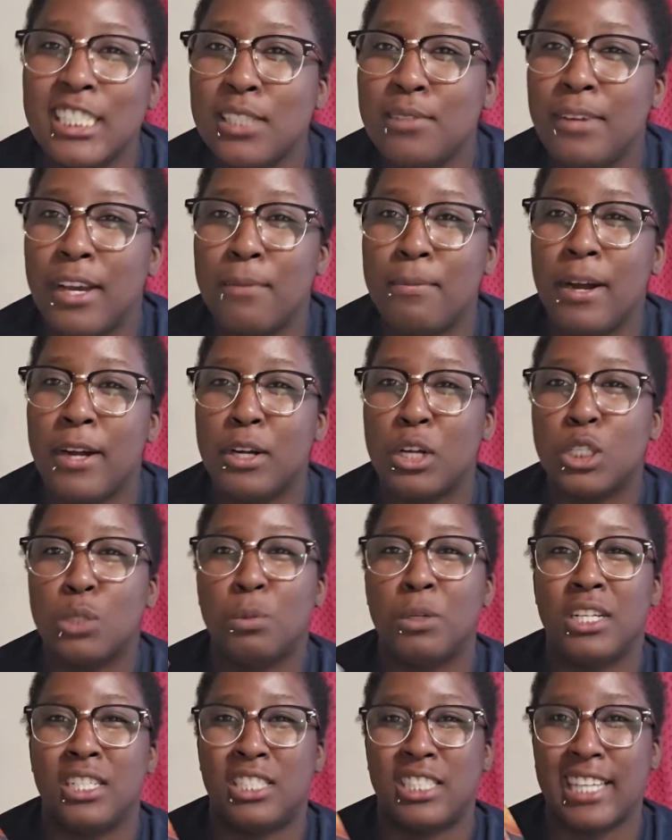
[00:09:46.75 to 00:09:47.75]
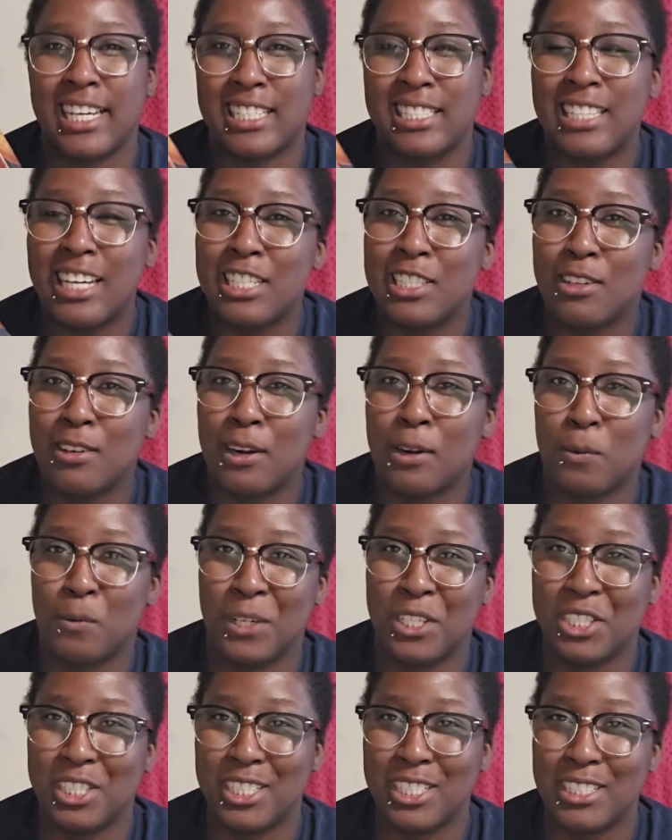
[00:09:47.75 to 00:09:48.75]
is just Vampire Diaries, but it's like centered on
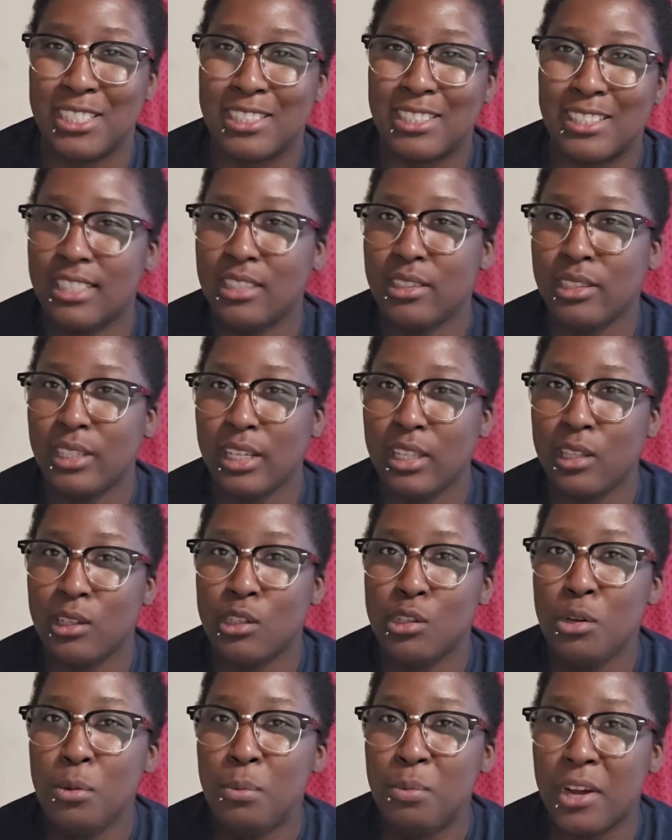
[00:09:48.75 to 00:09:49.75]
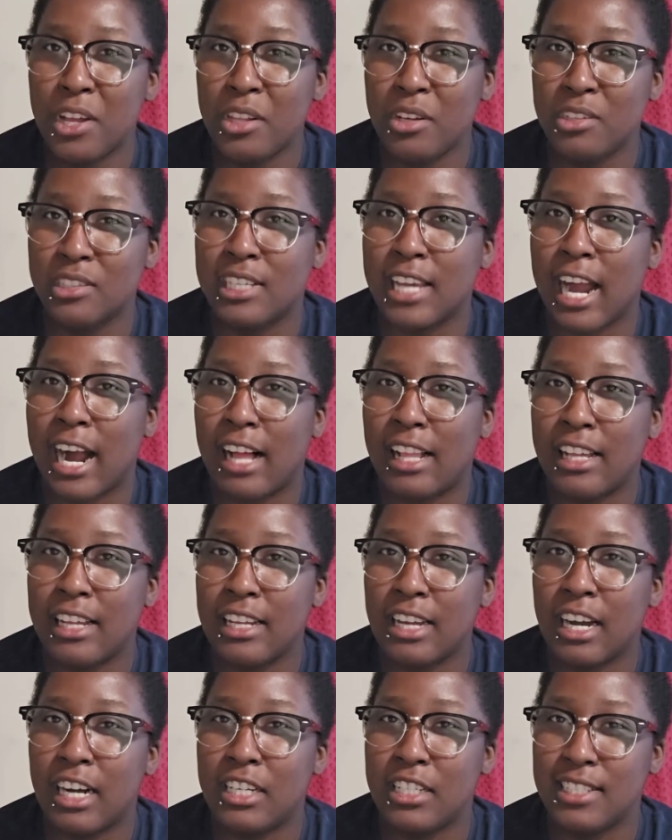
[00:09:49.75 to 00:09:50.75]
witches. Because there's like the two brothers, Cal
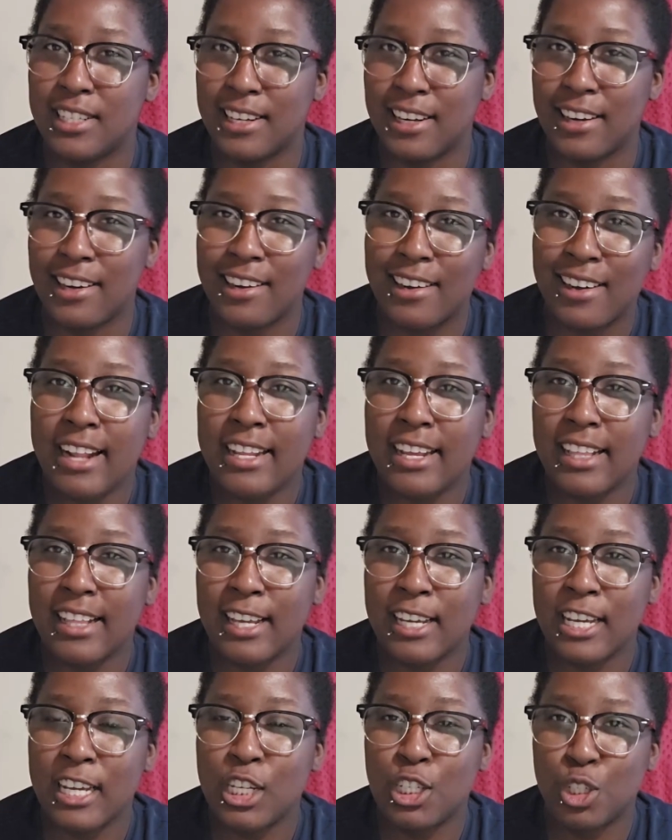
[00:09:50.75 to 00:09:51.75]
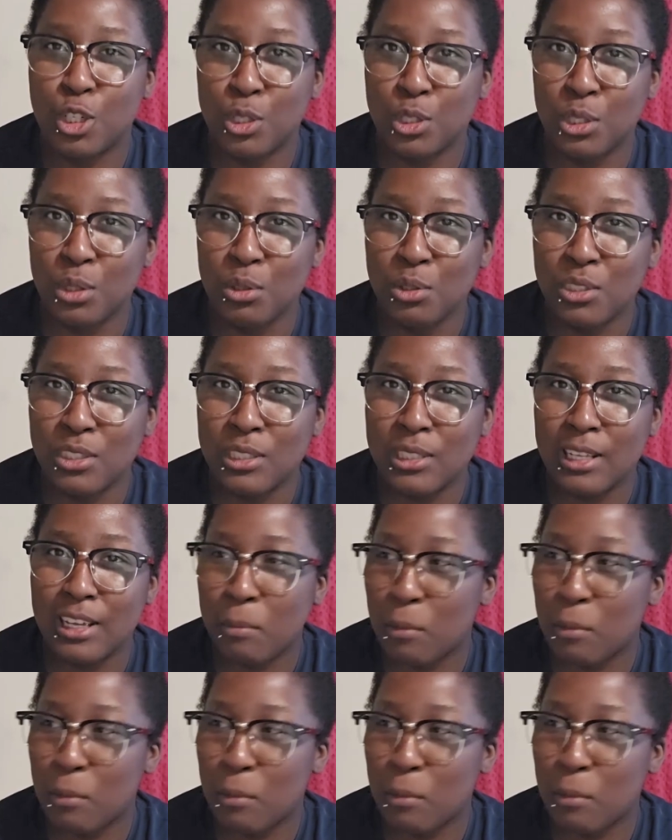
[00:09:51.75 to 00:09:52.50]
and Hunter, and they like introduce